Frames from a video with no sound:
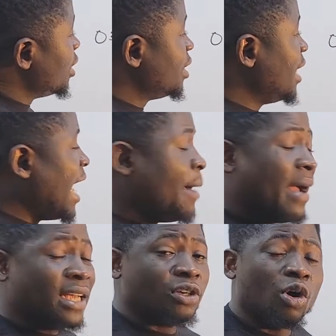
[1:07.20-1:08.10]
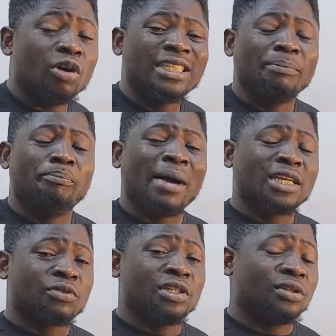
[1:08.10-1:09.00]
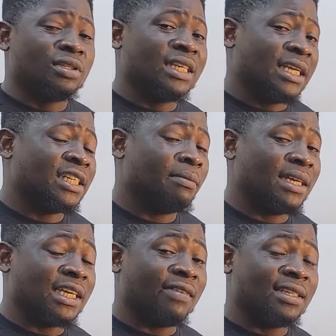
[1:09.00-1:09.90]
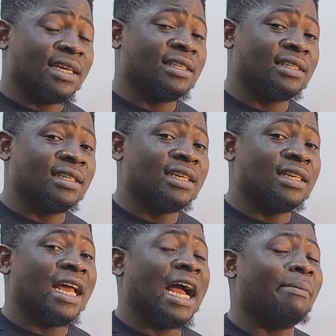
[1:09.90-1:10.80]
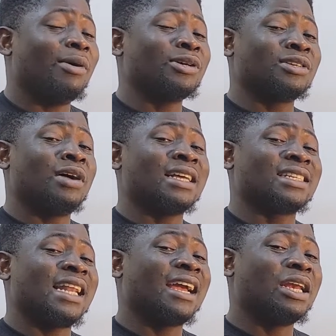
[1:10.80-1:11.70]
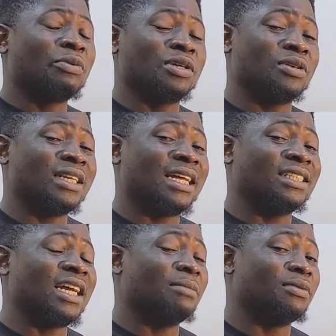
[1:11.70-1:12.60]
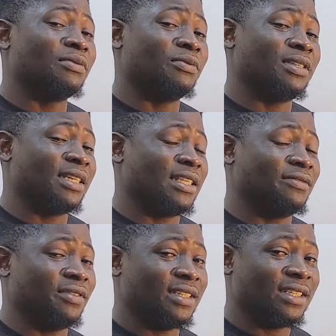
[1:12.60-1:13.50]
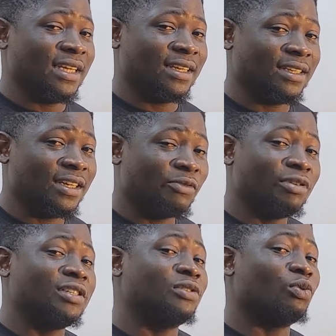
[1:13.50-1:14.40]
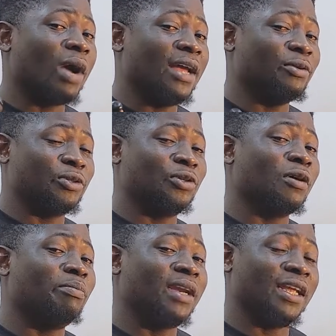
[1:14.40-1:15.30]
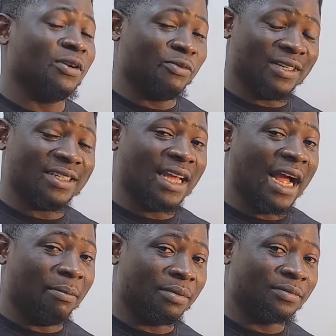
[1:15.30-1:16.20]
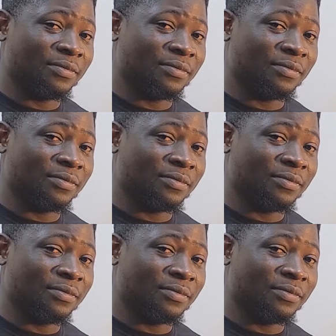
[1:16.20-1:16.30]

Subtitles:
The app has all the past questions that JAMB has ever set. The app also has likely questions that JAMB will set for this year, which is why you should not play with this app.